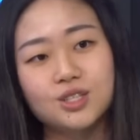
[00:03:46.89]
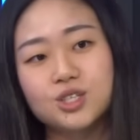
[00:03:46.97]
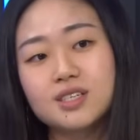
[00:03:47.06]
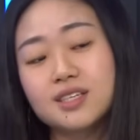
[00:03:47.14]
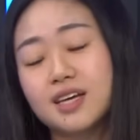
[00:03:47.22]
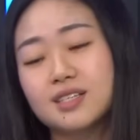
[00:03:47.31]
it
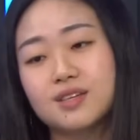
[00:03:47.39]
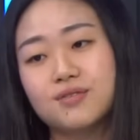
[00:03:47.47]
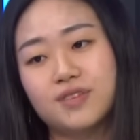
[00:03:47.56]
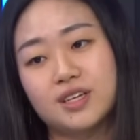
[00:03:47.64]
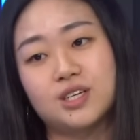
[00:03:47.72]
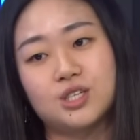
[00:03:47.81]
just
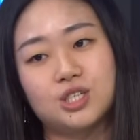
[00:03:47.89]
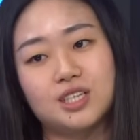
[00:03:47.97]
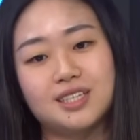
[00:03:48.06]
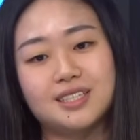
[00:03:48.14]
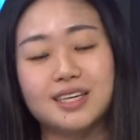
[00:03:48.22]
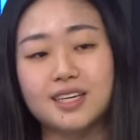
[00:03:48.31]
hasn't
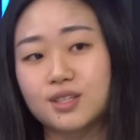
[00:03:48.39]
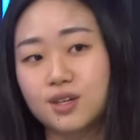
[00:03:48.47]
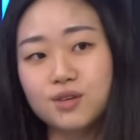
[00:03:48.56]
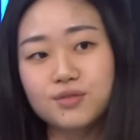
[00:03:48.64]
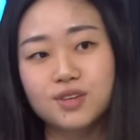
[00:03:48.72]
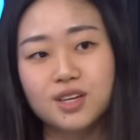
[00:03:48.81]
financially taken
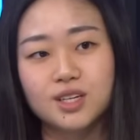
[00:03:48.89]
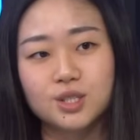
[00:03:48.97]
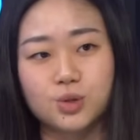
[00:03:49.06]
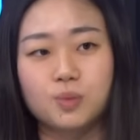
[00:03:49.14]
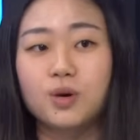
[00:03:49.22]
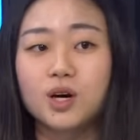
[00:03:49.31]
off
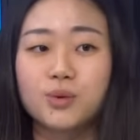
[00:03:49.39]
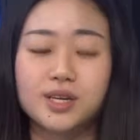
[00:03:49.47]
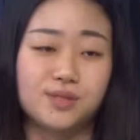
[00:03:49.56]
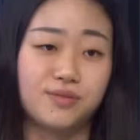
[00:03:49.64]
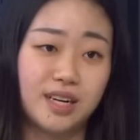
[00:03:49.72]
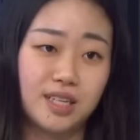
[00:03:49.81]
to a point
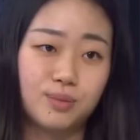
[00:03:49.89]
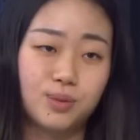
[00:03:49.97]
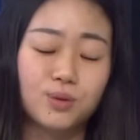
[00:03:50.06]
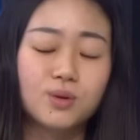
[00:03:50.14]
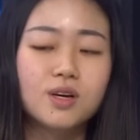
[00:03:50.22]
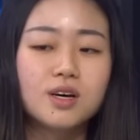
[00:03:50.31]
where it's
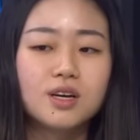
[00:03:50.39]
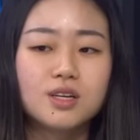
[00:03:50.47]
viable.